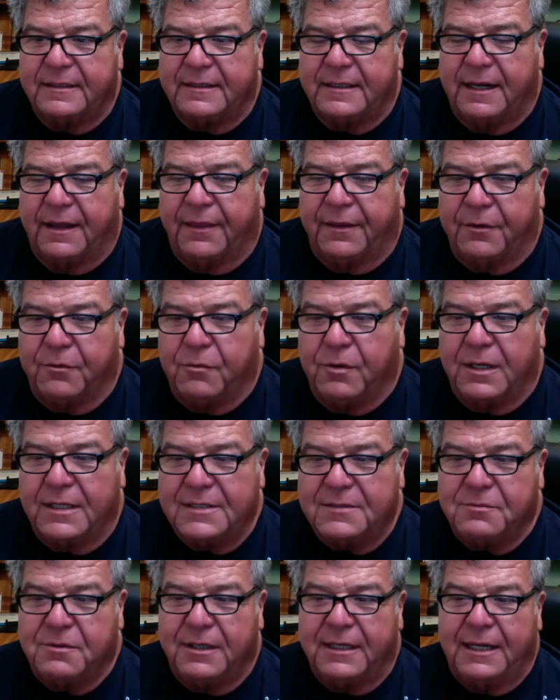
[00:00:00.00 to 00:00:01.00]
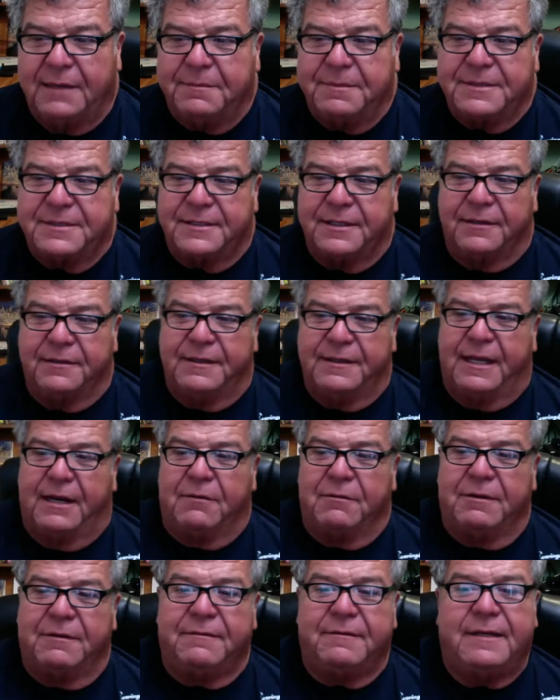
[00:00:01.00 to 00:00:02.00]
Now, there was one episode that
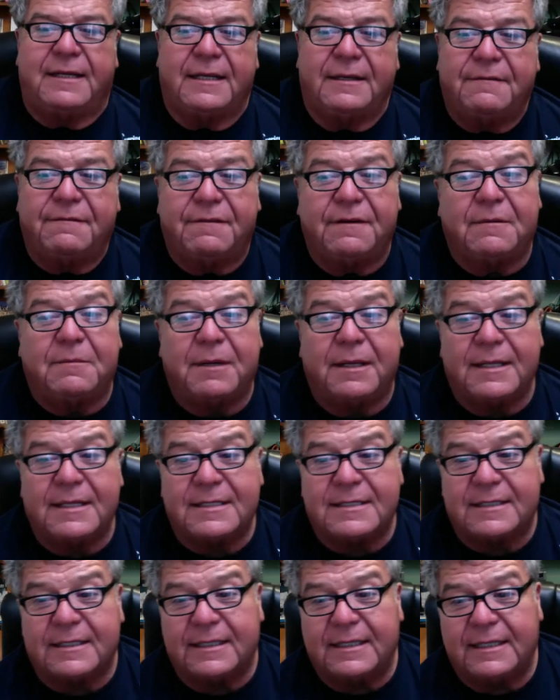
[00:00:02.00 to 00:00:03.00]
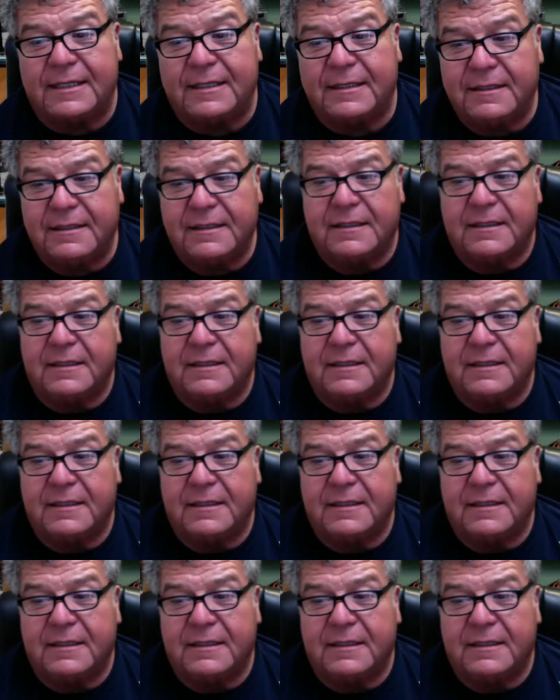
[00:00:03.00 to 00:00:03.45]
we did film on the city